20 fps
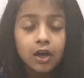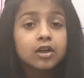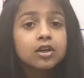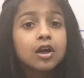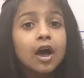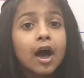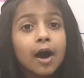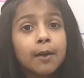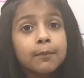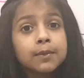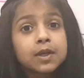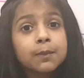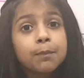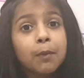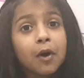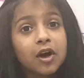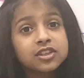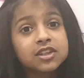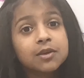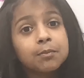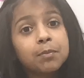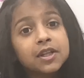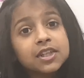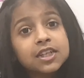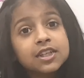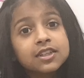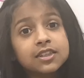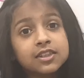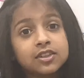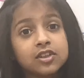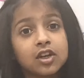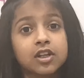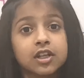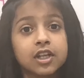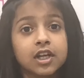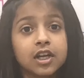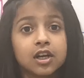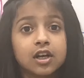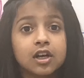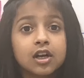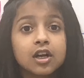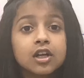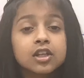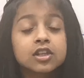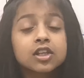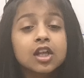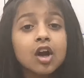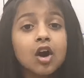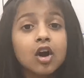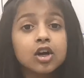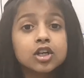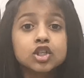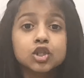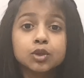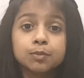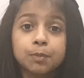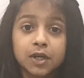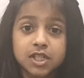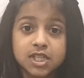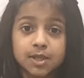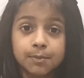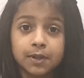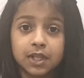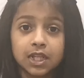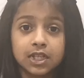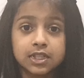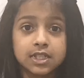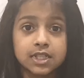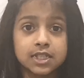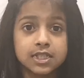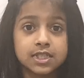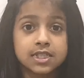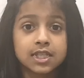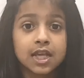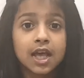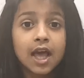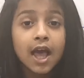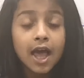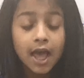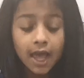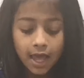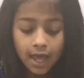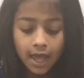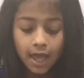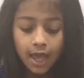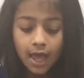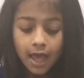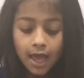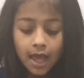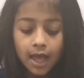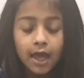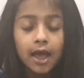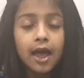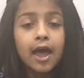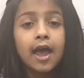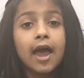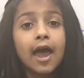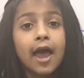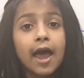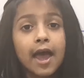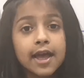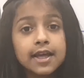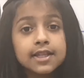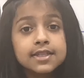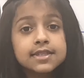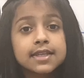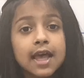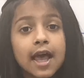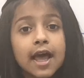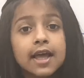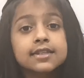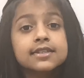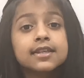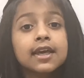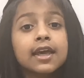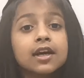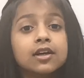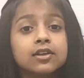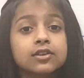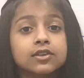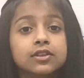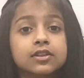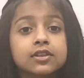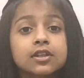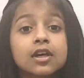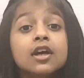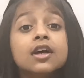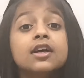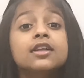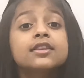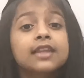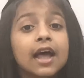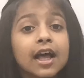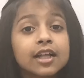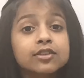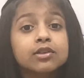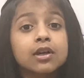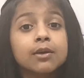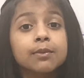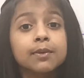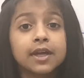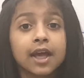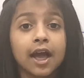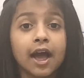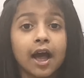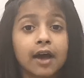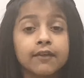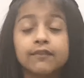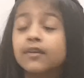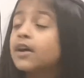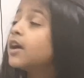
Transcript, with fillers: How many possibilities are there? There are two possibilities. Heads and tails. That's why we have